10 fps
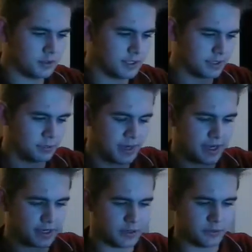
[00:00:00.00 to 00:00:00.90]
take the
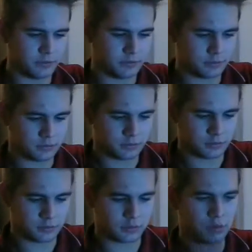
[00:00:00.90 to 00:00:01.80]
pack out,
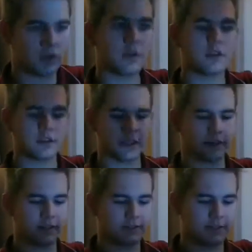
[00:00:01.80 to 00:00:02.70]

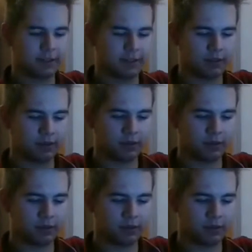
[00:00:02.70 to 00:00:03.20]
take this thing.